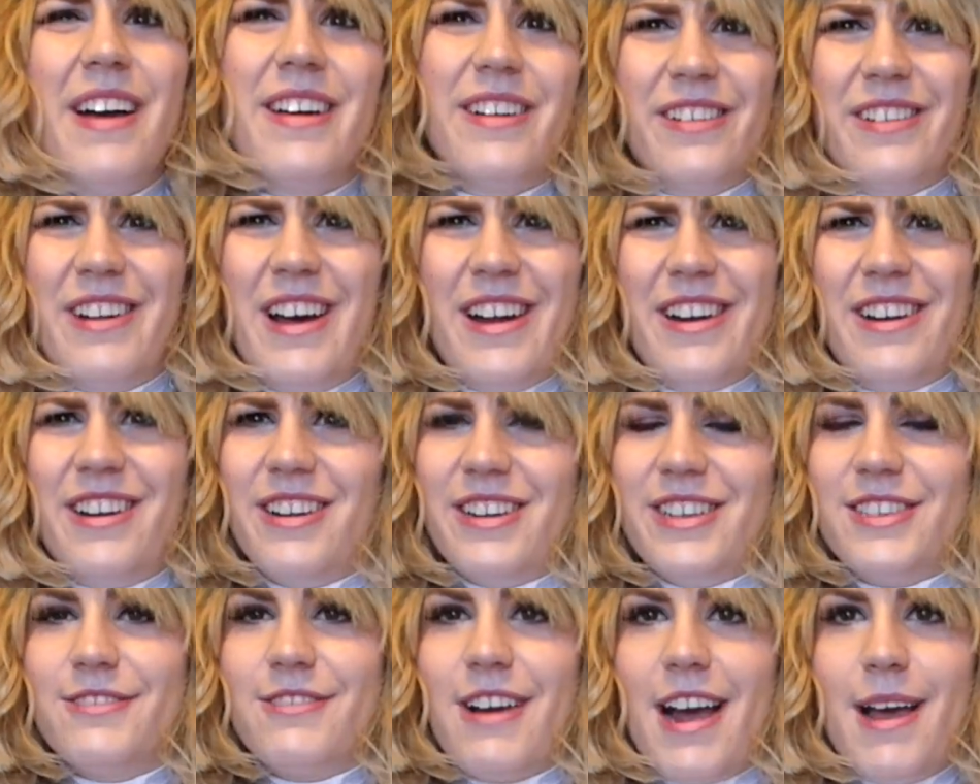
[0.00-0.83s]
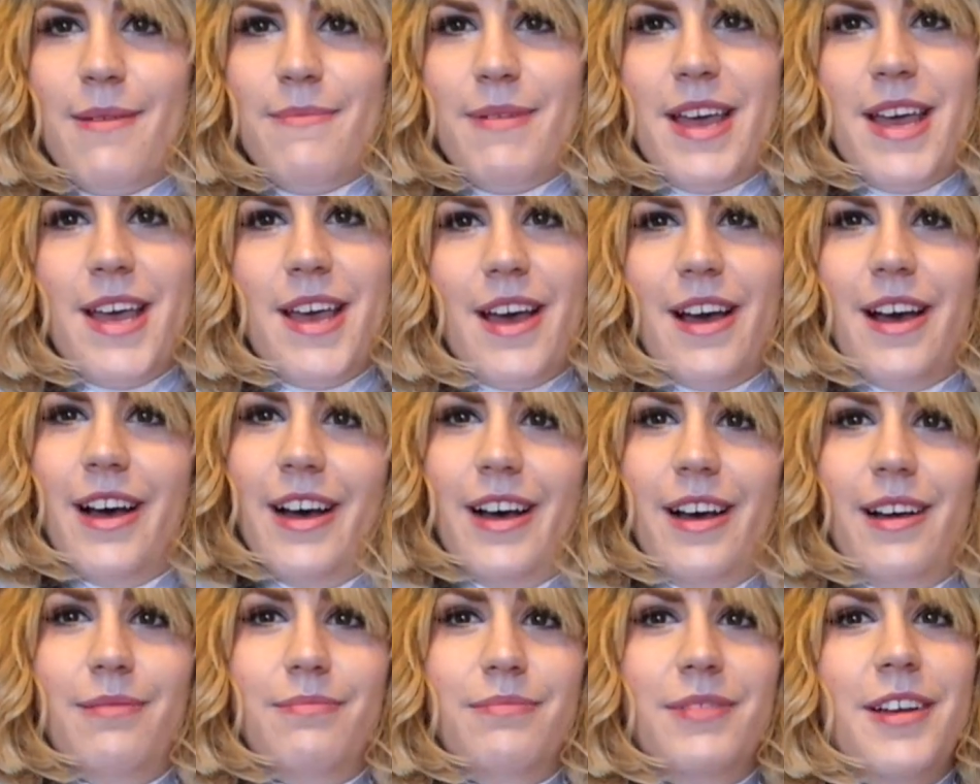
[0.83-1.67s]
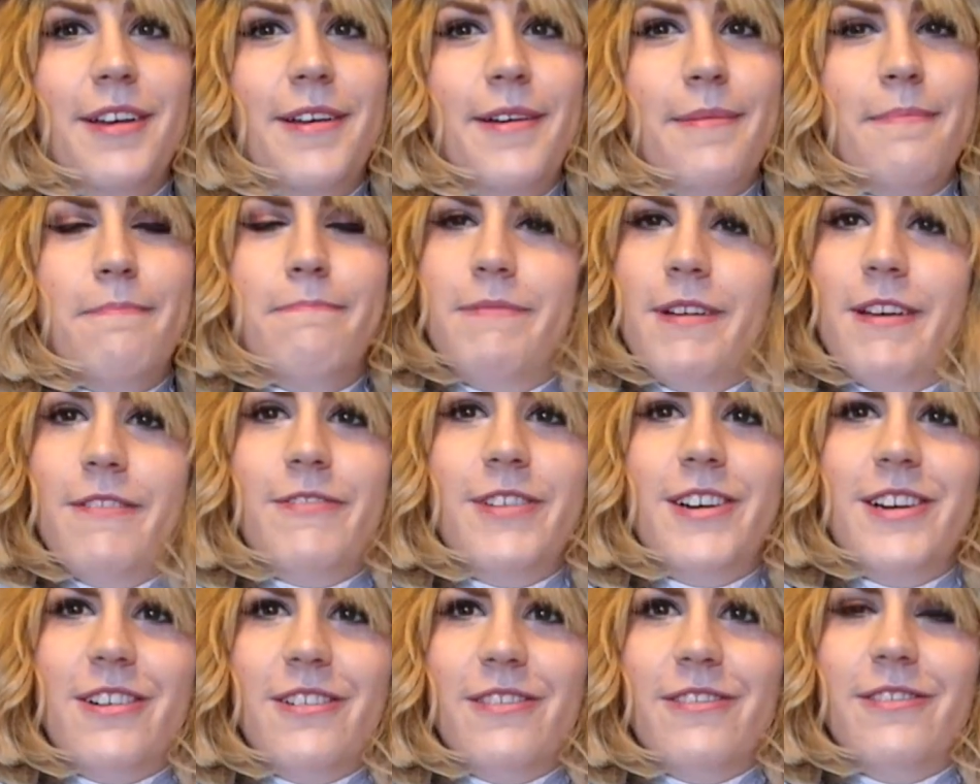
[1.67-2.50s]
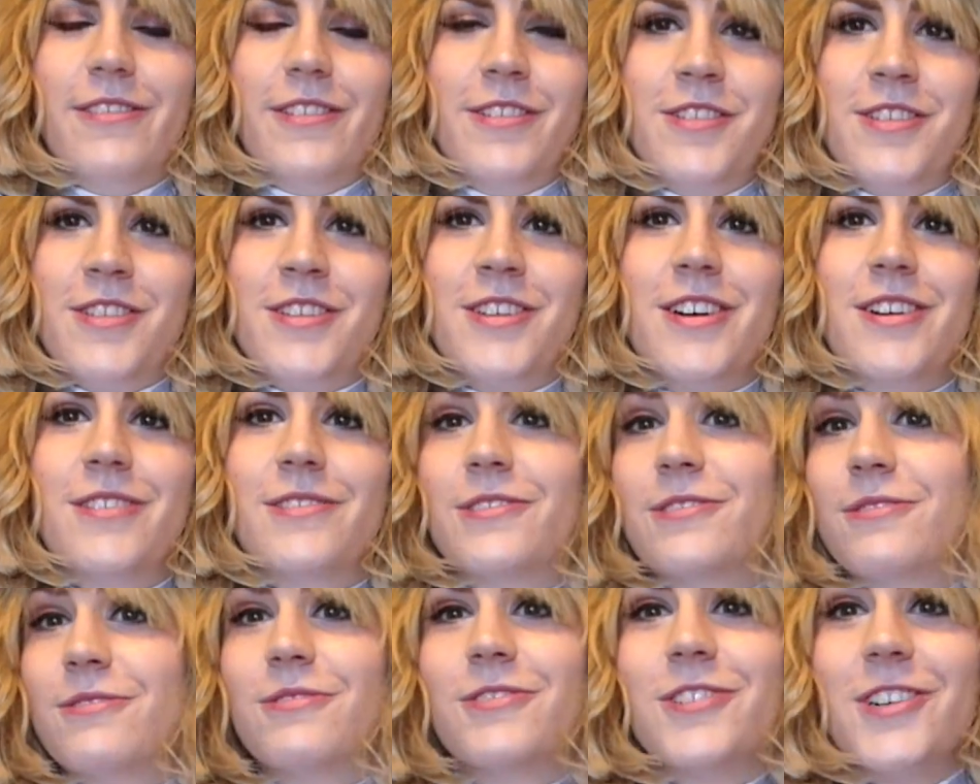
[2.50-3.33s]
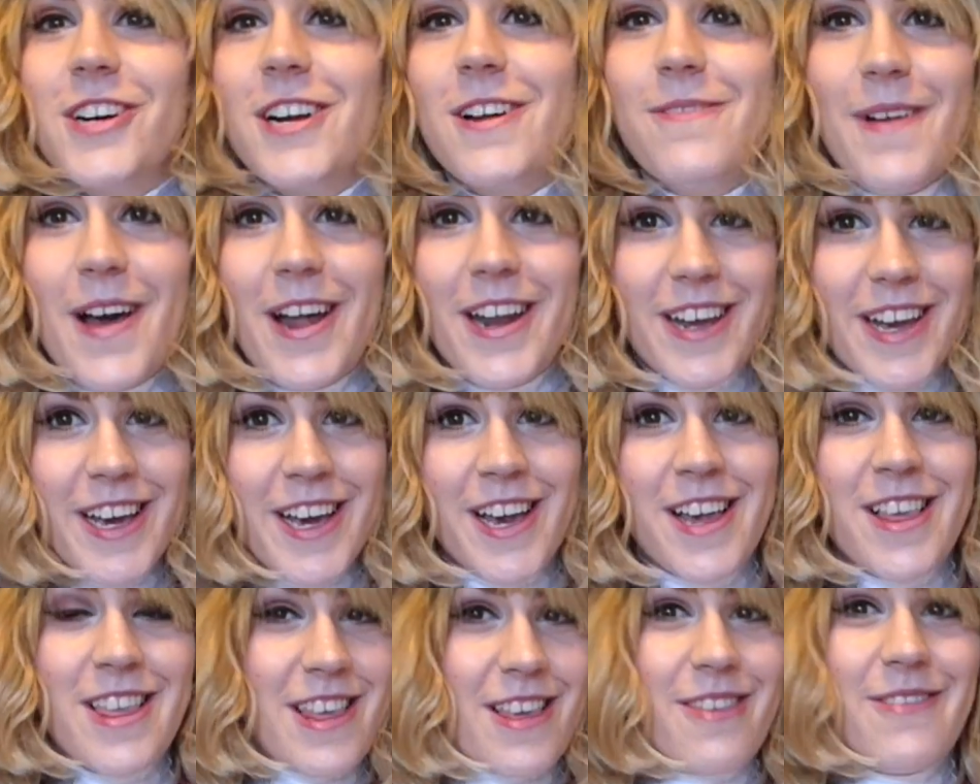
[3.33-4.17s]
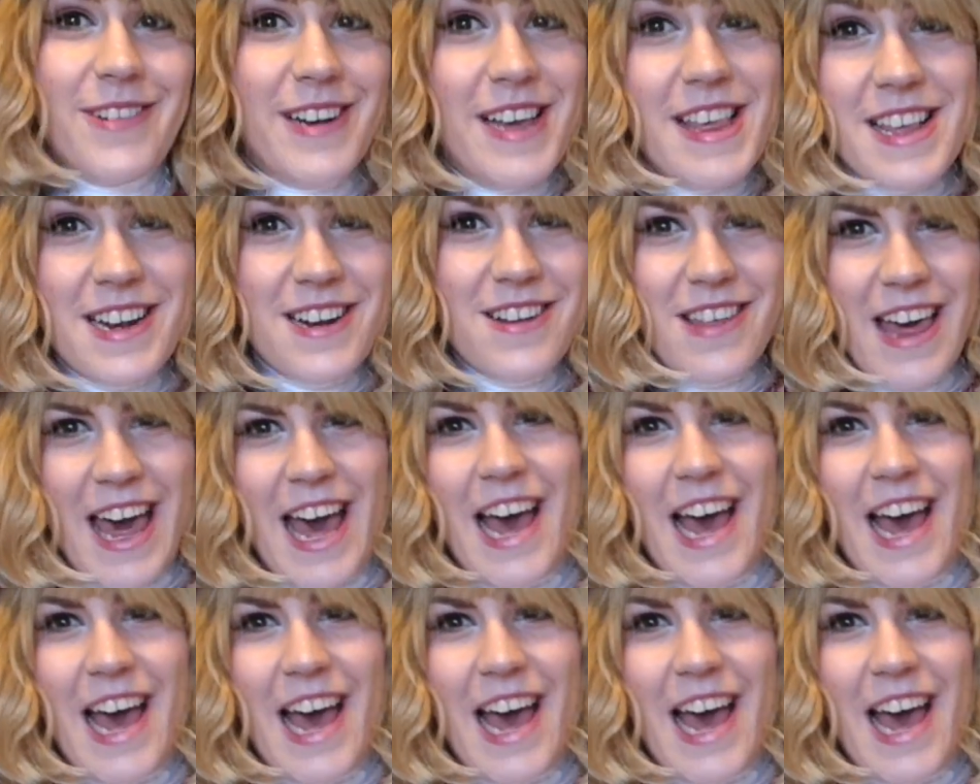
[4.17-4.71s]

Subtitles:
I don't know how to describe it, but if you don't worry about it, because this one doesn't do